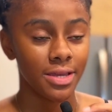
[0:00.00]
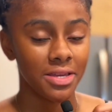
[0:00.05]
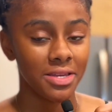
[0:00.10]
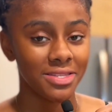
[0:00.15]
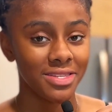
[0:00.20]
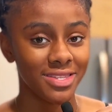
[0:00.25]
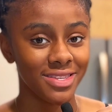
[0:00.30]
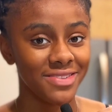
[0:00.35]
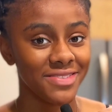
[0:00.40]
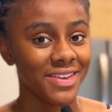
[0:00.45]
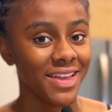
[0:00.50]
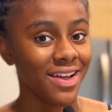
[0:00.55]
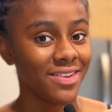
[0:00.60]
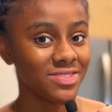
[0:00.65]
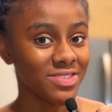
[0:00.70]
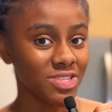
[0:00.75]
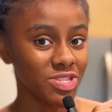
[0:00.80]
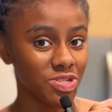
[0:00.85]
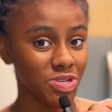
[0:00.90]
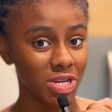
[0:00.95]
it still counts
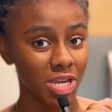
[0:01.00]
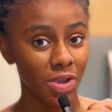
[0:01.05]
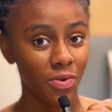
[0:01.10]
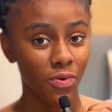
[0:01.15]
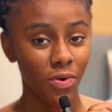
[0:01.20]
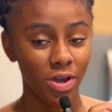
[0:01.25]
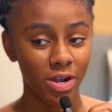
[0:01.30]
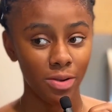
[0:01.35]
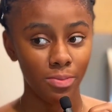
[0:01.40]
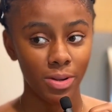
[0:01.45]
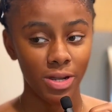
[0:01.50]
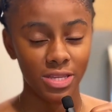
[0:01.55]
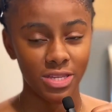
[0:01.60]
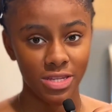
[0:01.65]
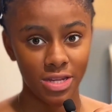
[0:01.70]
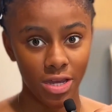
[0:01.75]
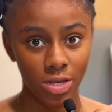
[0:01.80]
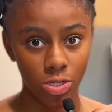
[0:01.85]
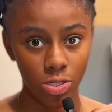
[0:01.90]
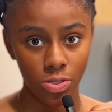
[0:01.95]
as drinking water, but it's
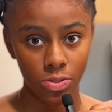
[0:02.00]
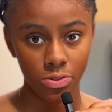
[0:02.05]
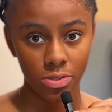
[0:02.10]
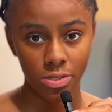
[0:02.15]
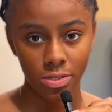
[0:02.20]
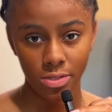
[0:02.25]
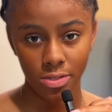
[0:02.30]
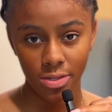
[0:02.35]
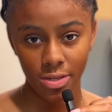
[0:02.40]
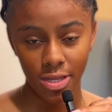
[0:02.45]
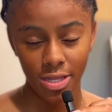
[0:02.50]
not juice.